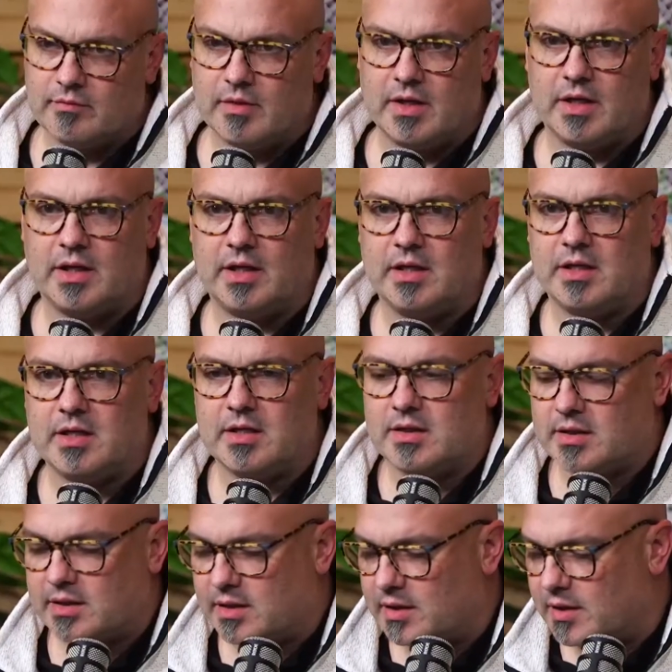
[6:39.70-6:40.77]
It
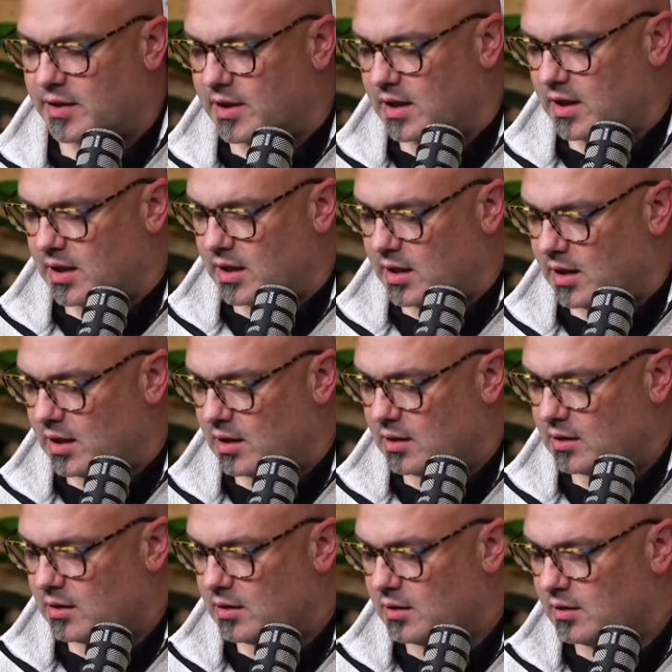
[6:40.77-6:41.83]
is the
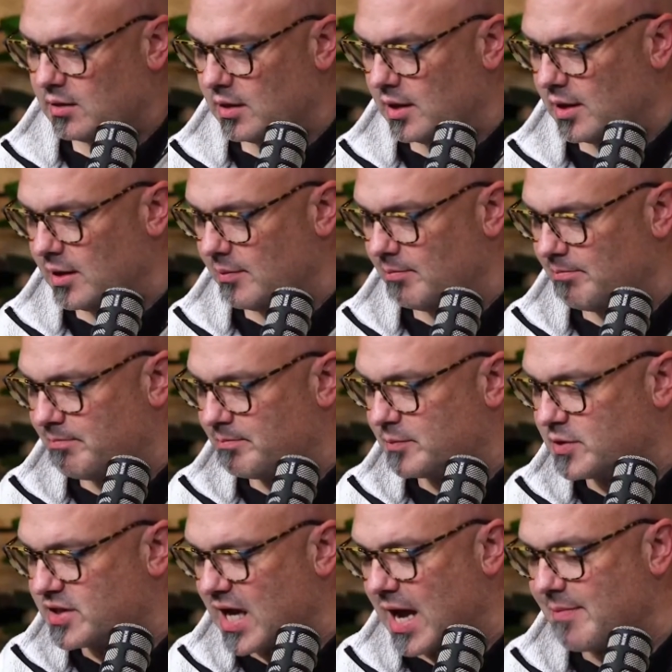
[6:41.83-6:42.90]

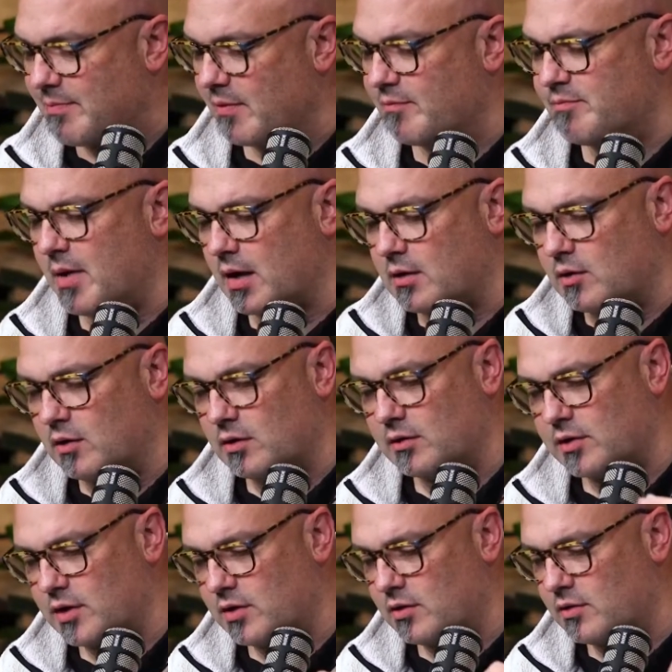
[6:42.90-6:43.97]
type of buckle
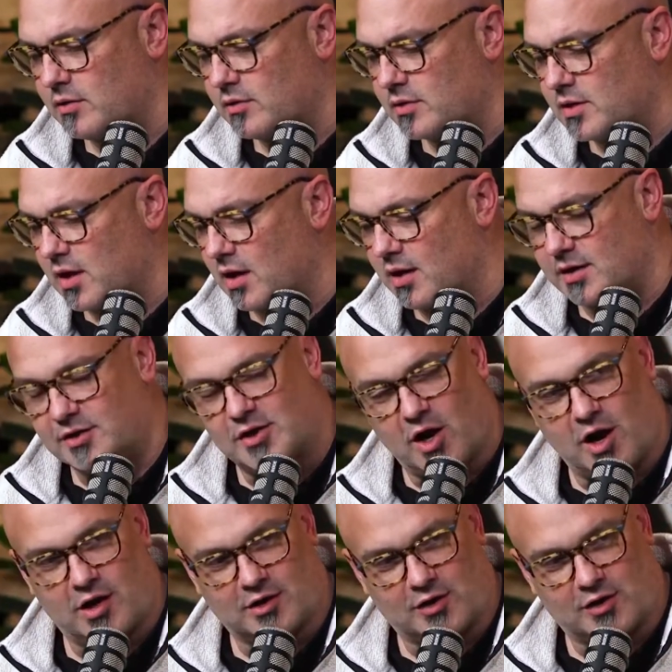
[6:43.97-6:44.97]
used on dog